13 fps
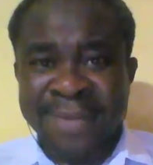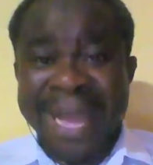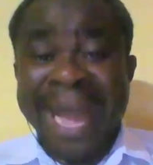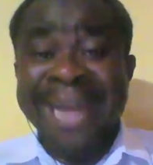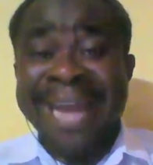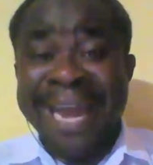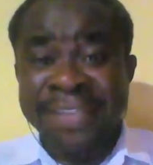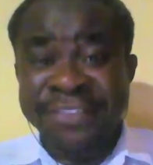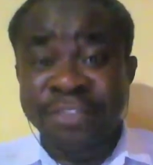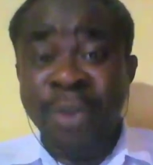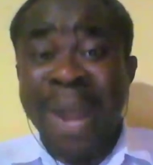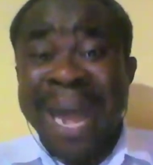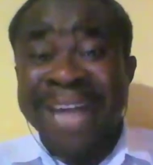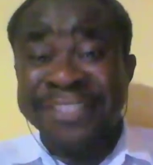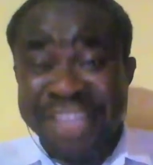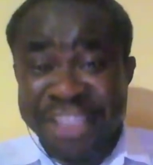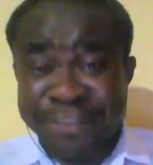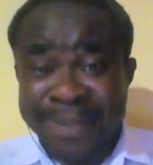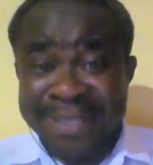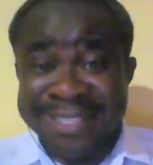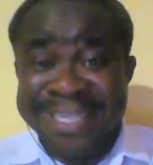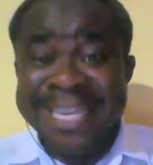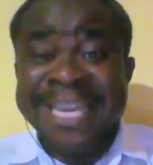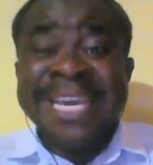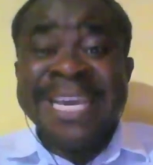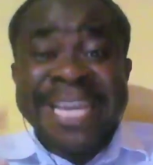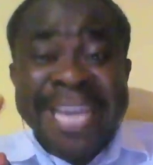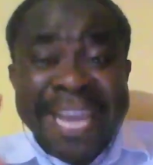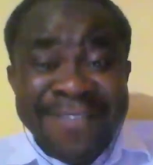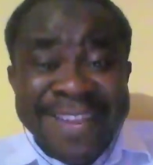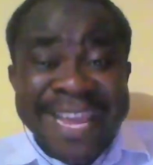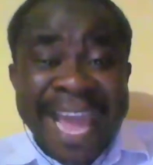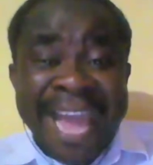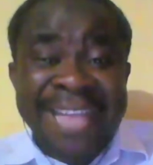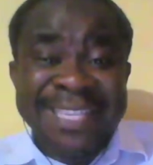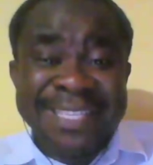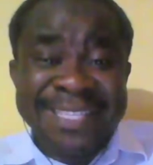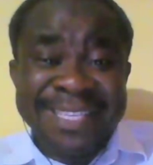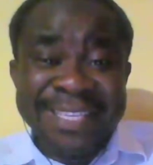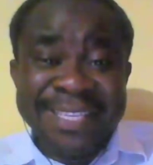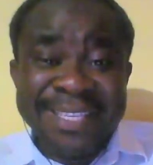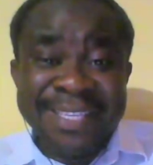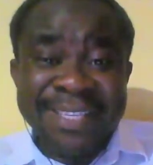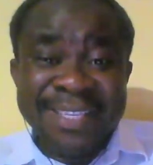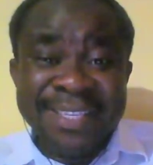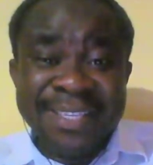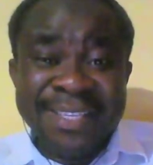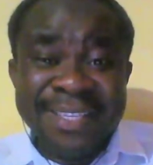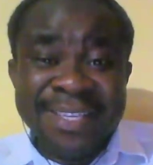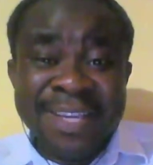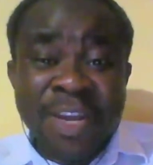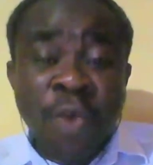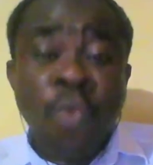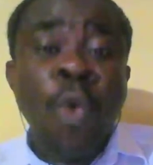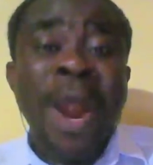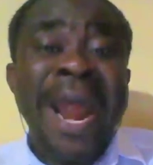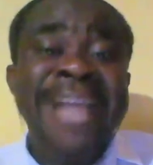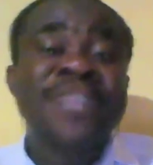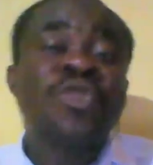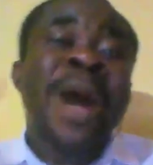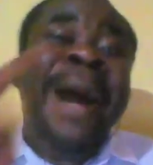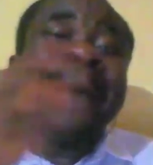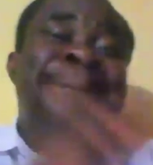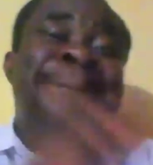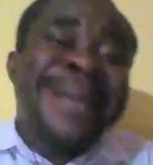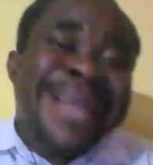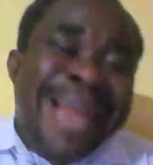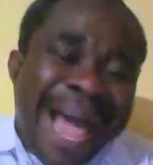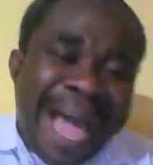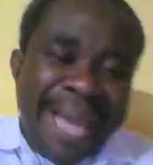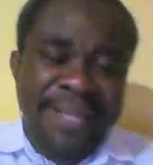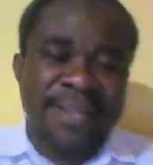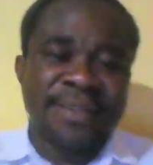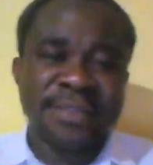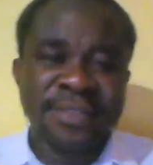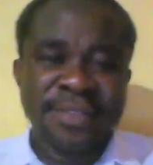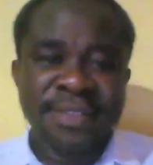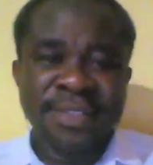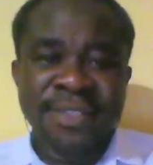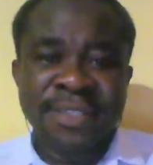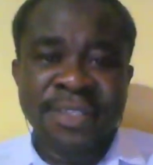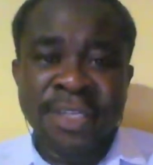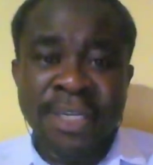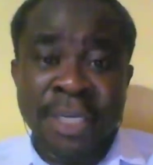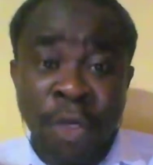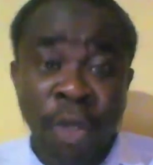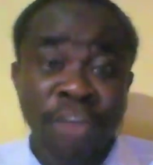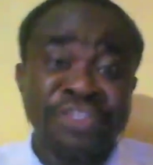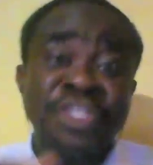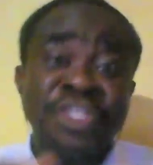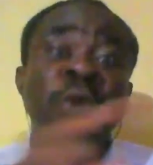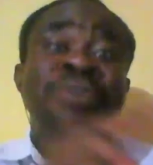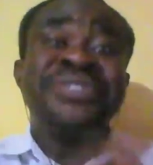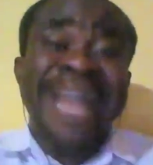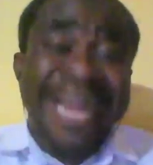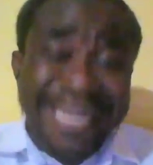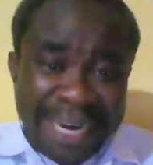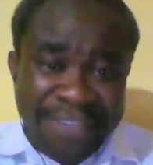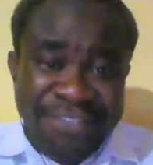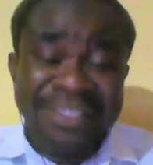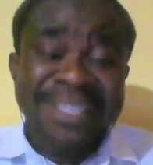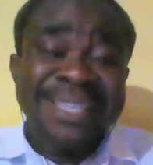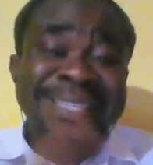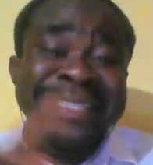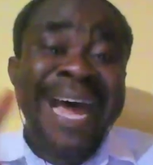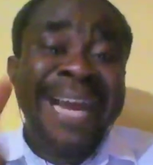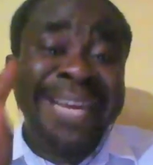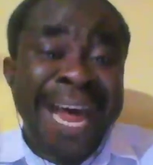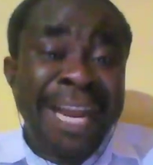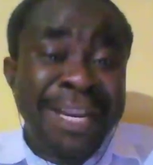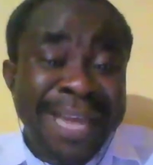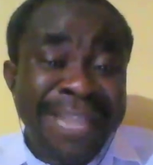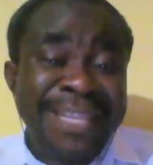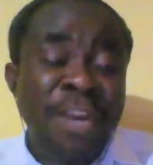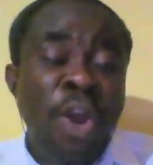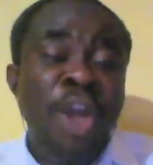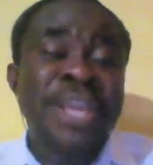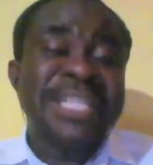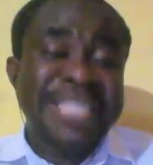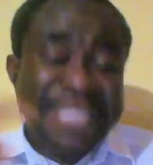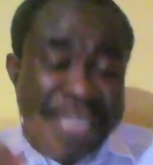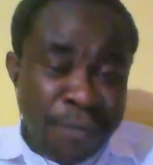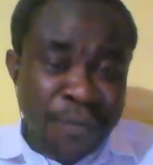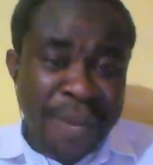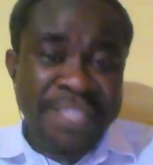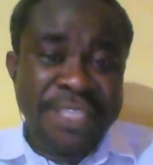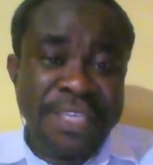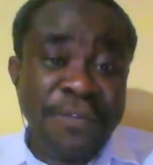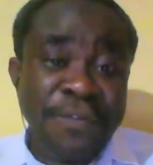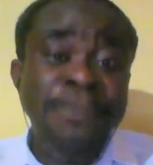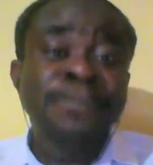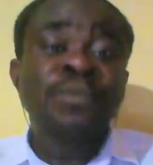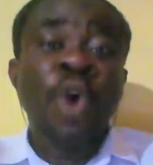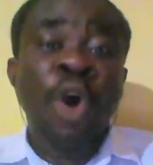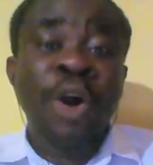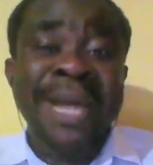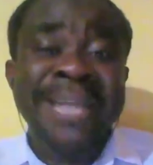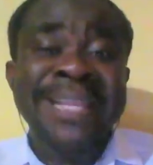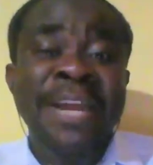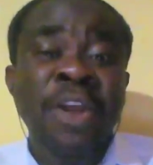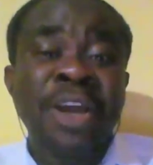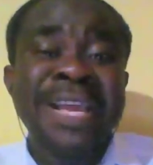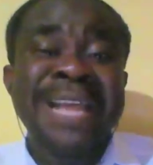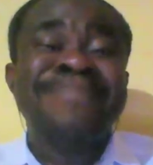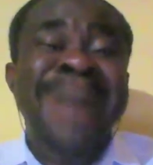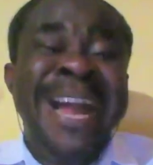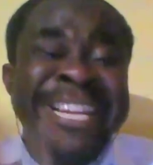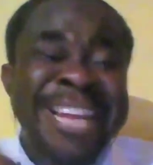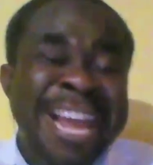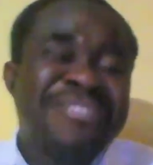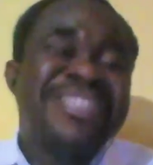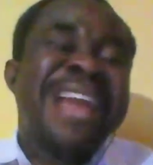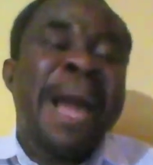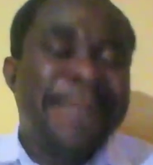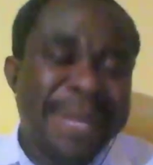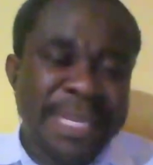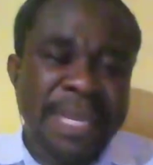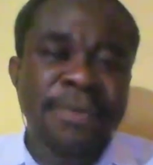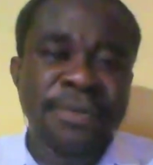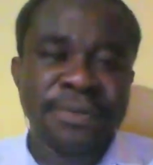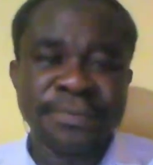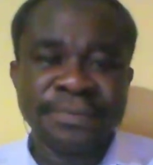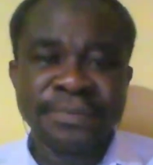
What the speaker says: analysis or assessment if the entity were to apply those new standards that are not yet effective or that are not yet mandatorily applicable,